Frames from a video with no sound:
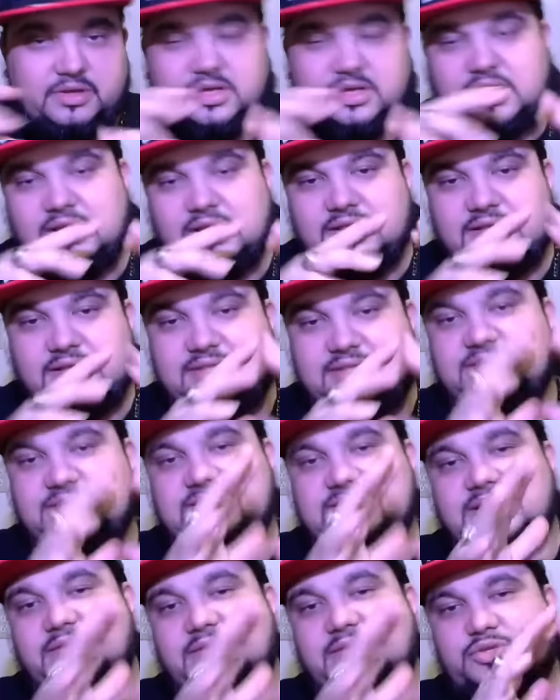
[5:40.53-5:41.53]
This is the
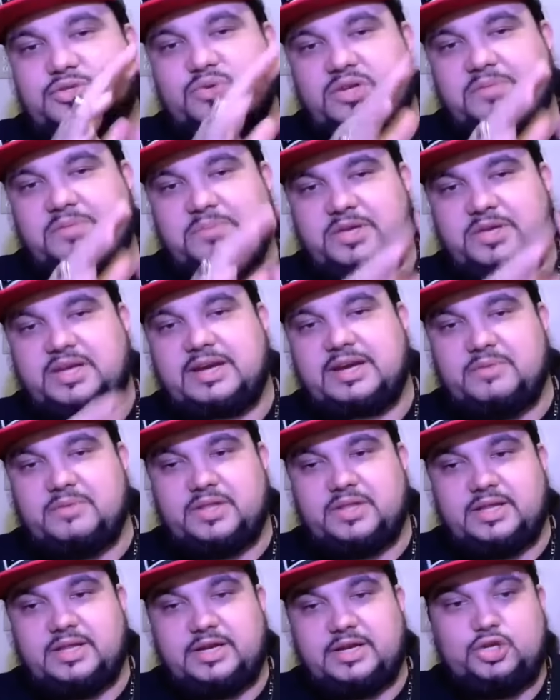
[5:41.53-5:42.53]
720p camera that I
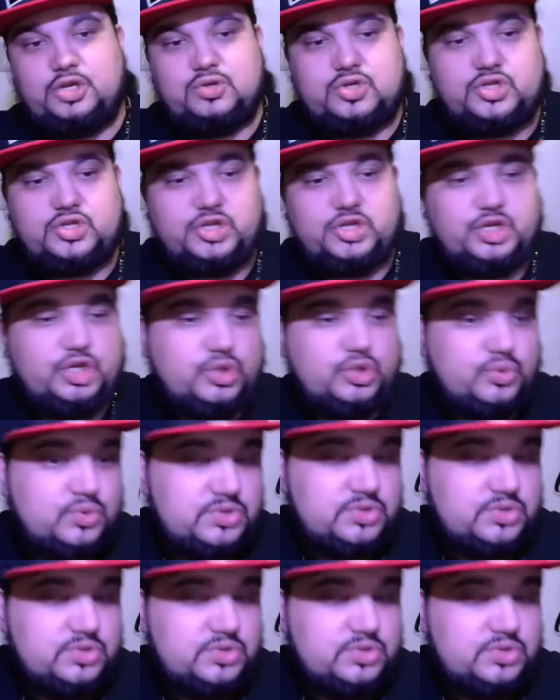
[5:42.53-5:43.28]
usually use